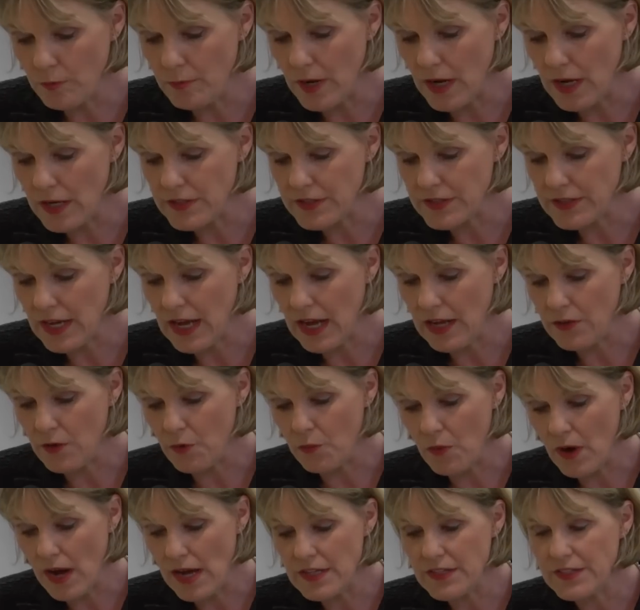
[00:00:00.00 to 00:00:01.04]
bus on the
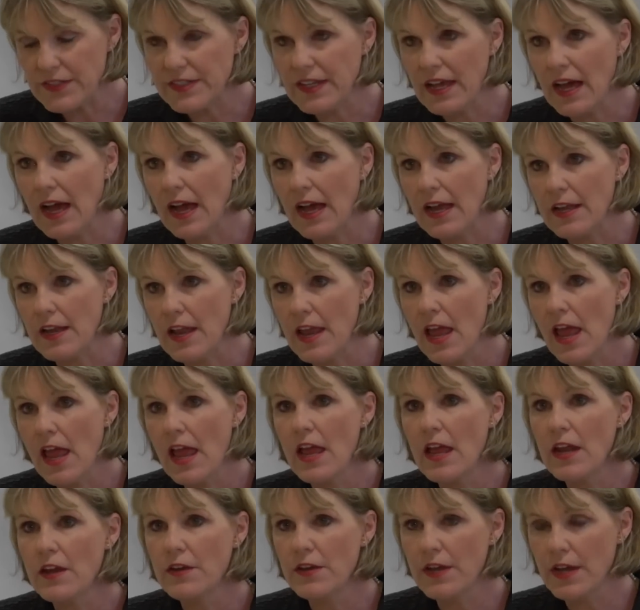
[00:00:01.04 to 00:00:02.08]
right side,
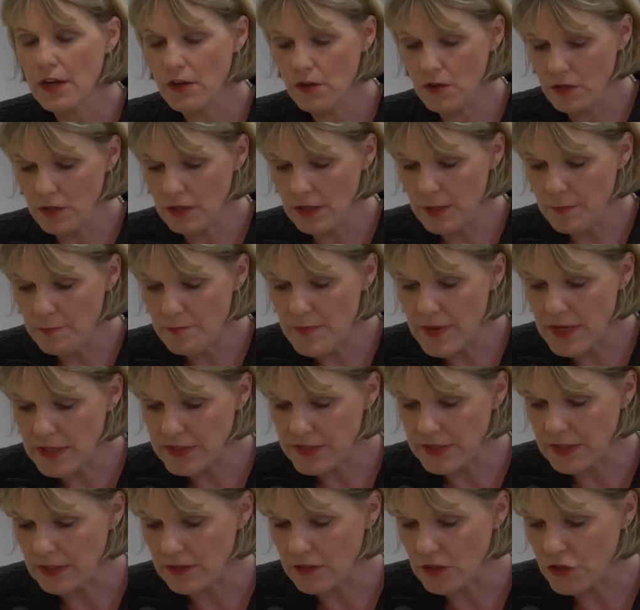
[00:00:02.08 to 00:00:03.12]
narrowly
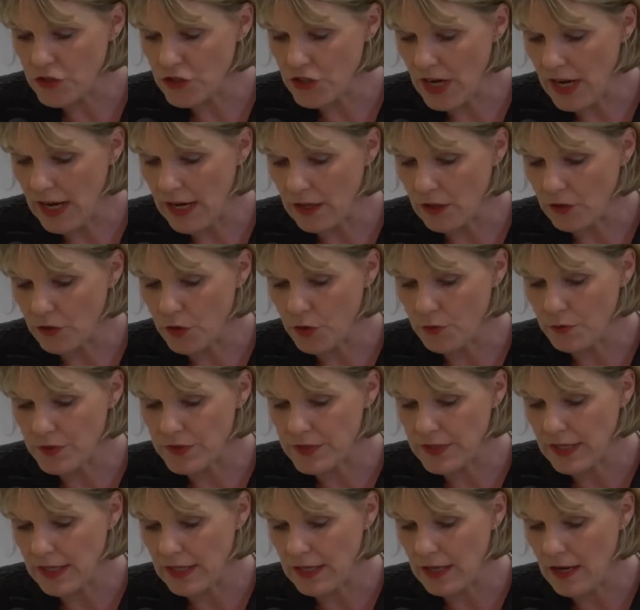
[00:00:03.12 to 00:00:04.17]
missing the child who
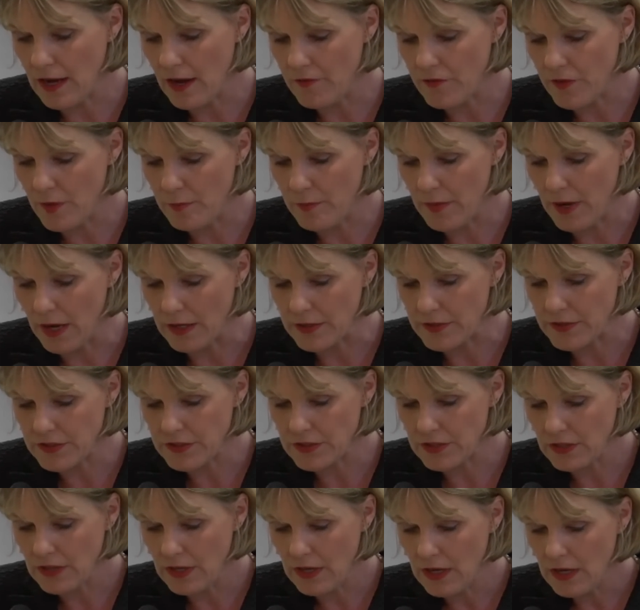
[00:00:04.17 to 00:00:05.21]
was getting off the
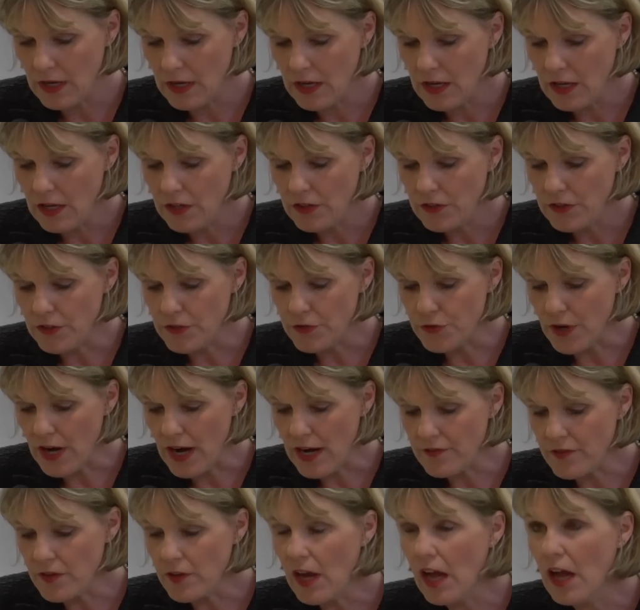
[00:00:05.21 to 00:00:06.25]
bus. The
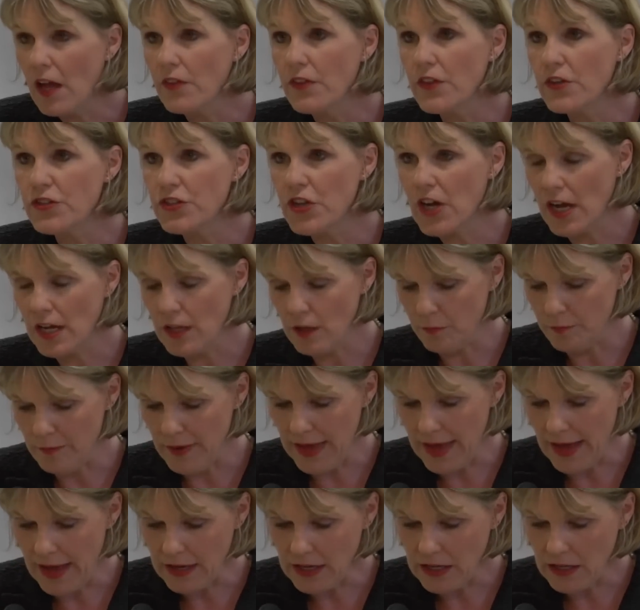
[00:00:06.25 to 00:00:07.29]
driver held the child
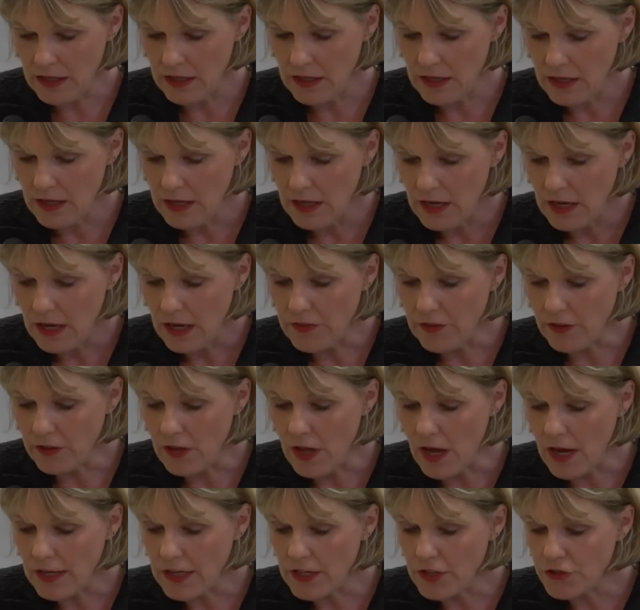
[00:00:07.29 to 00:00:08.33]
back, and the
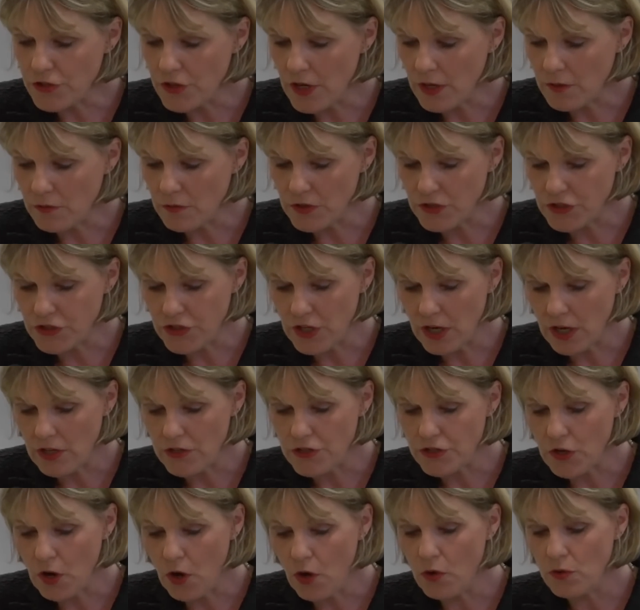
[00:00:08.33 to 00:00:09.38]
logging truck was
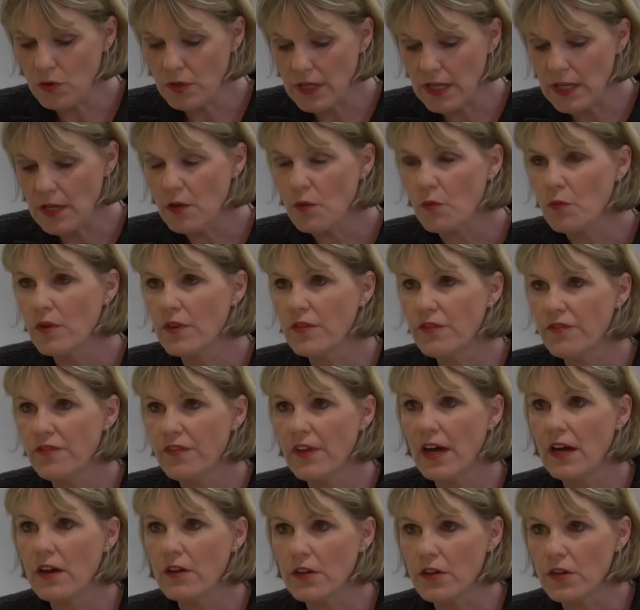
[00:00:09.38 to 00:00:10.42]
charged only with
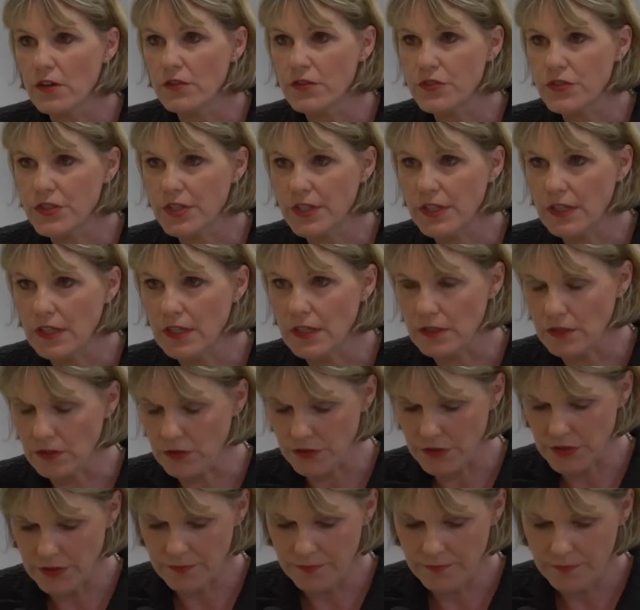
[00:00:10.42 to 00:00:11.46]
failure to
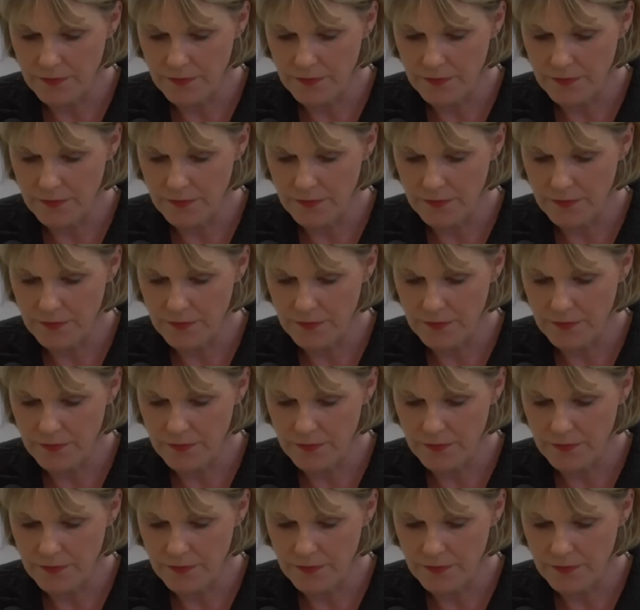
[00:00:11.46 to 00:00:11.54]
yield.